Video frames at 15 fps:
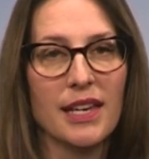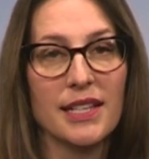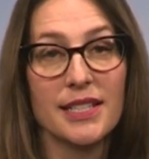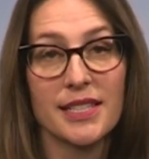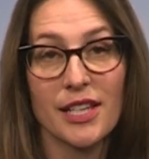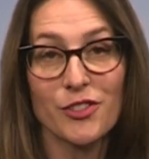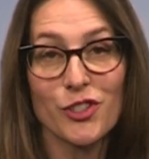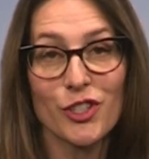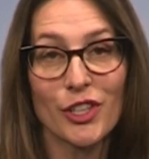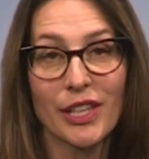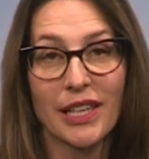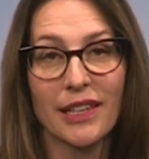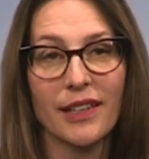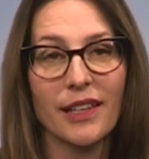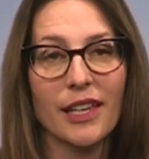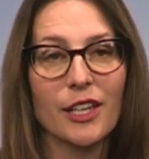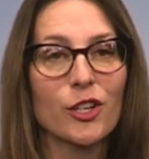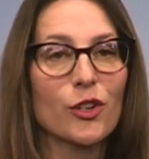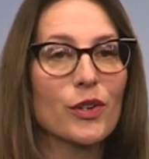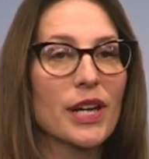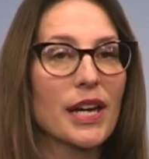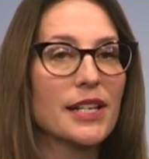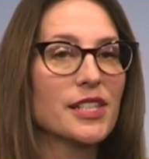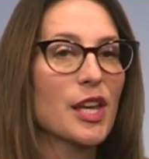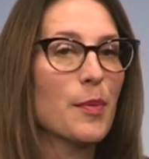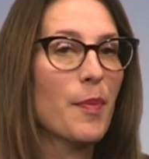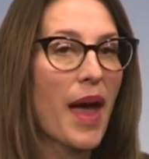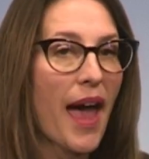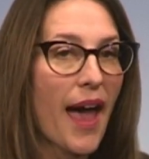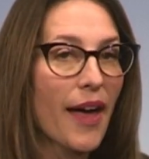Essentially, it creates a
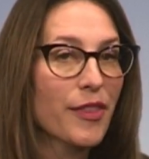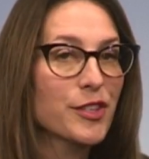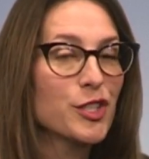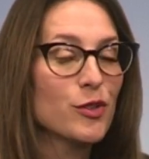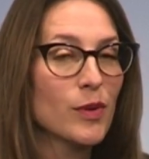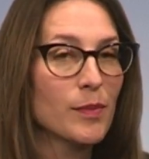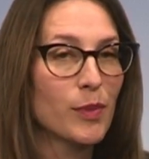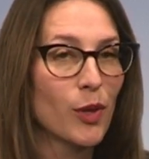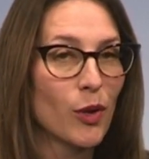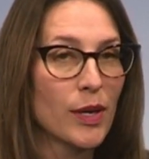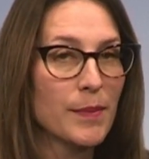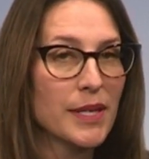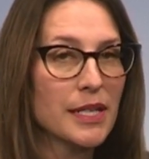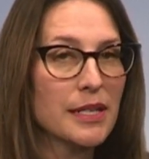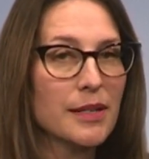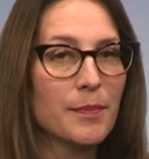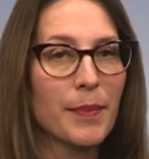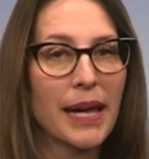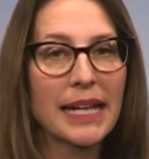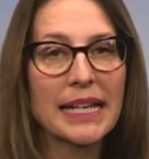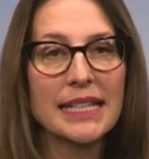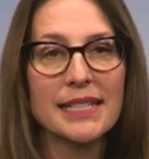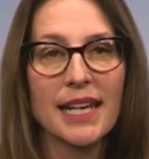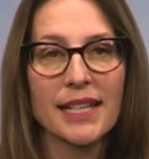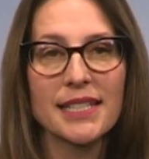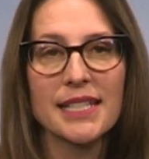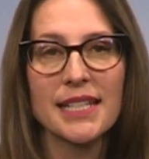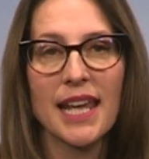path to employment by connecting